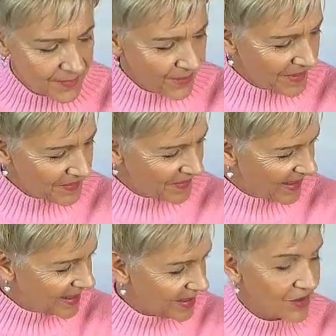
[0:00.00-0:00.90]

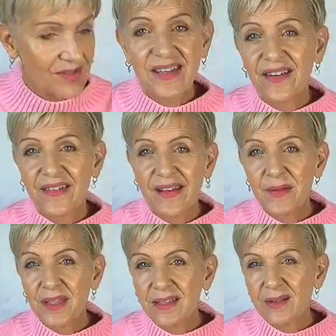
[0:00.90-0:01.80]
Pomeranian who's staring at
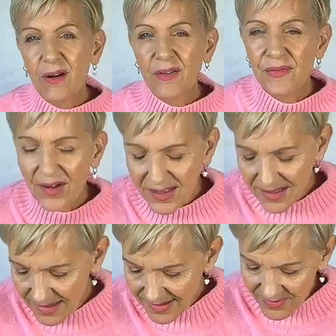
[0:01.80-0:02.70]
me. He's quite
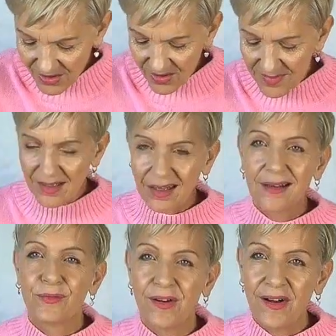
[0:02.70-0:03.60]
feisty sometimes. He's
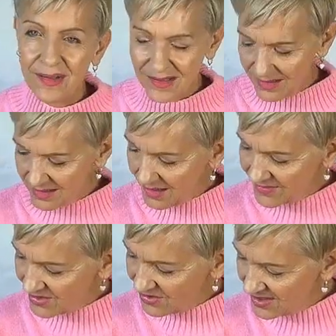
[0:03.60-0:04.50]
getting a little feisty this
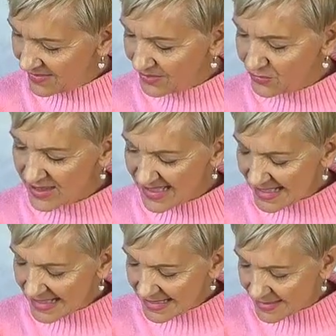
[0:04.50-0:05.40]
afternoon. He's having a little
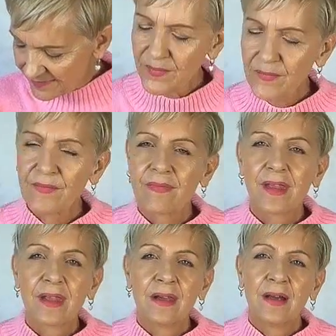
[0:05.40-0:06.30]
sneeze.
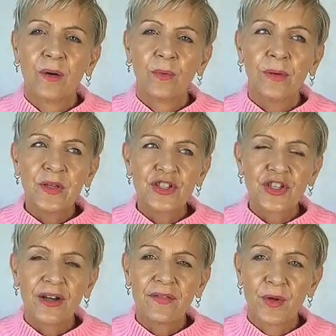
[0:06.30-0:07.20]
When we
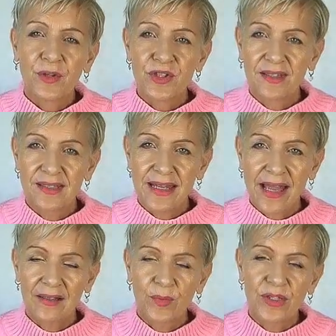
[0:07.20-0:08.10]
shove emotions
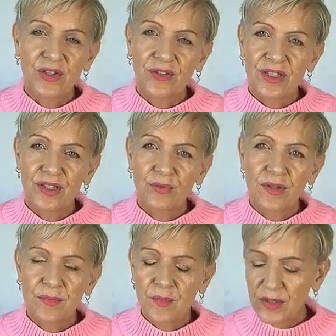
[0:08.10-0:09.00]
down and we don't deal
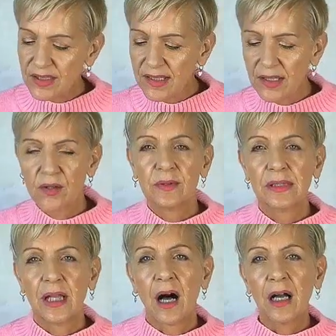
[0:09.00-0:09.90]
with them, we just get on with
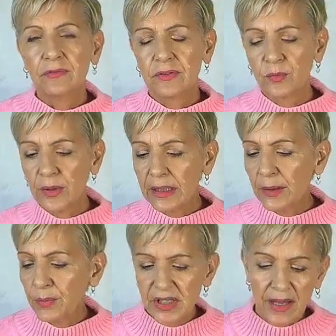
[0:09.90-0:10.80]
life and
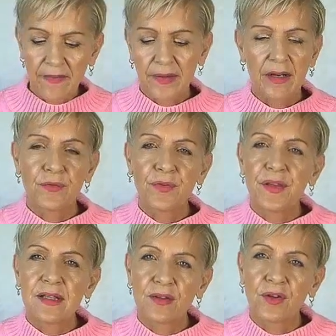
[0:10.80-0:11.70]
we pretend that
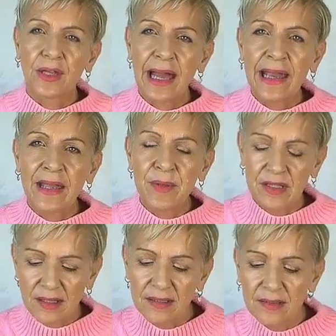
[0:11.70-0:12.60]
everything's okay
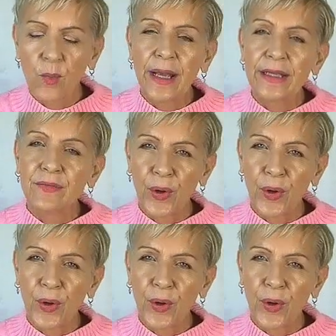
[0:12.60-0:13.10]
because that's a way of